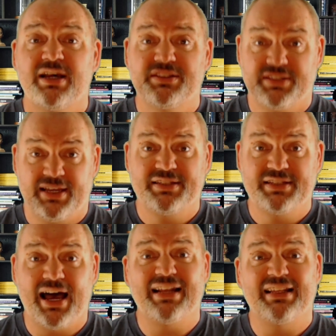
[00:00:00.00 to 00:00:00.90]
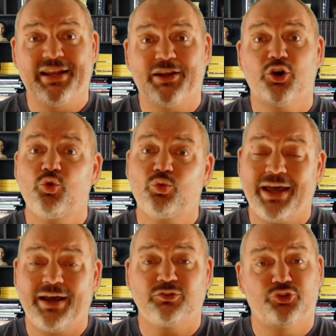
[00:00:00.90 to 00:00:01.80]
set aside and let it cool
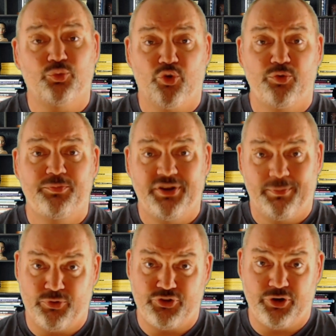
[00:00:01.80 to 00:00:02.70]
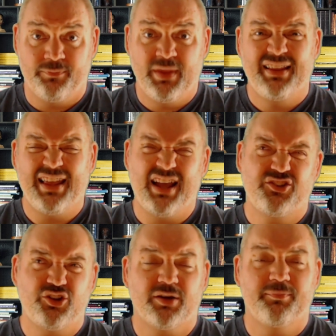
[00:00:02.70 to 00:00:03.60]
down to room temperature. That
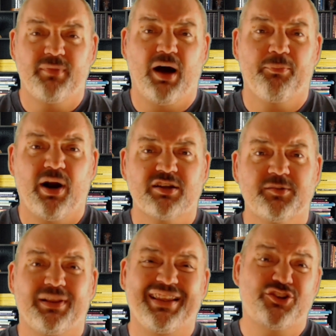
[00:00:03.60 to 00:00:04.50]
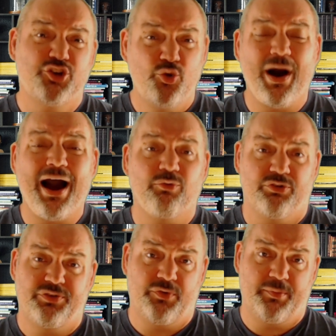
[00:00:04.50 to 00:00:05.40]
took approximately 2
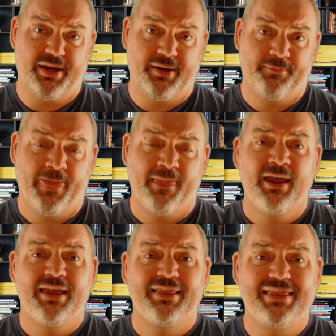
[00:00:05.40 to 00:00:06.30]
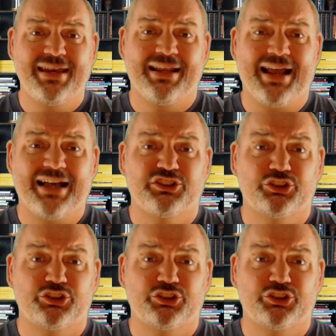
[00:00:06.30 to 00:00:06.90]
hours for me. Then I